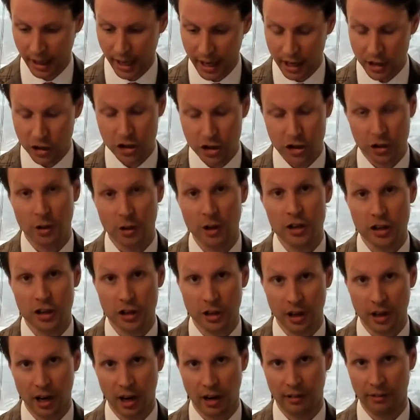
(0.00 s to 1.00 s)
insurance
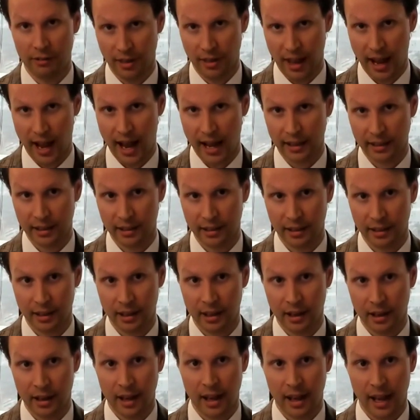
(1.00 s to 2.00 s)
should cover that.
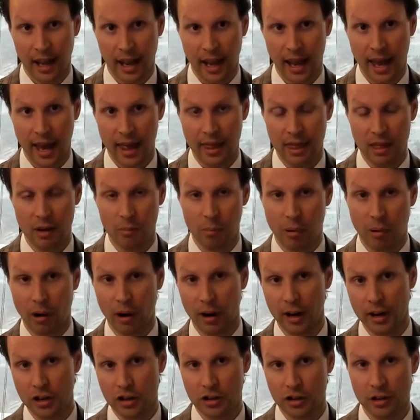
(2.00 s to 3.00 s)
And the
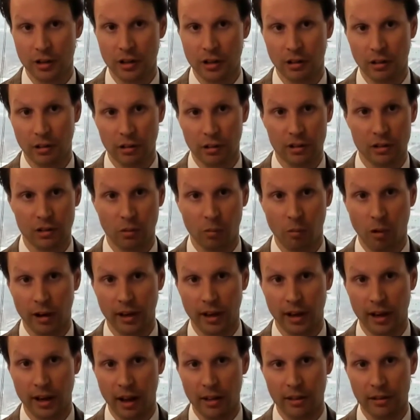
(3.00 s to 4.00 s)
parties shouldn't look to
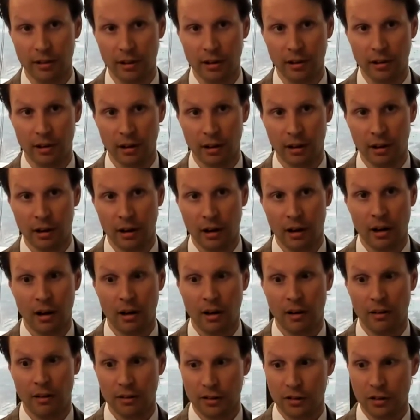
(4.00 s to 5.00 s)
one another
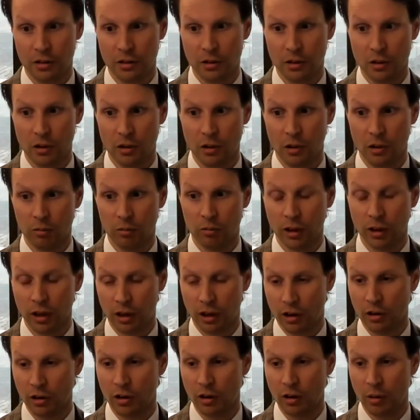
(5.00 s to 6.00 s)
to
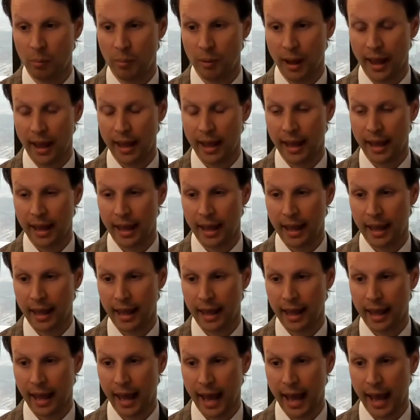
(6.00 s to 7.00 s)
recoup
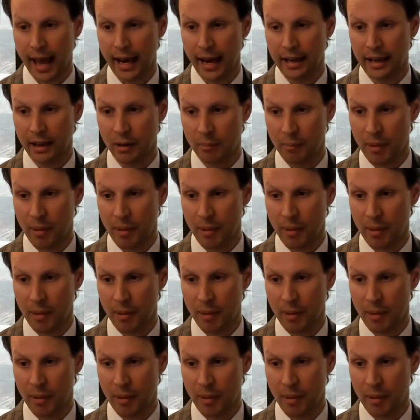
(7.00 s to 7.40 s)
any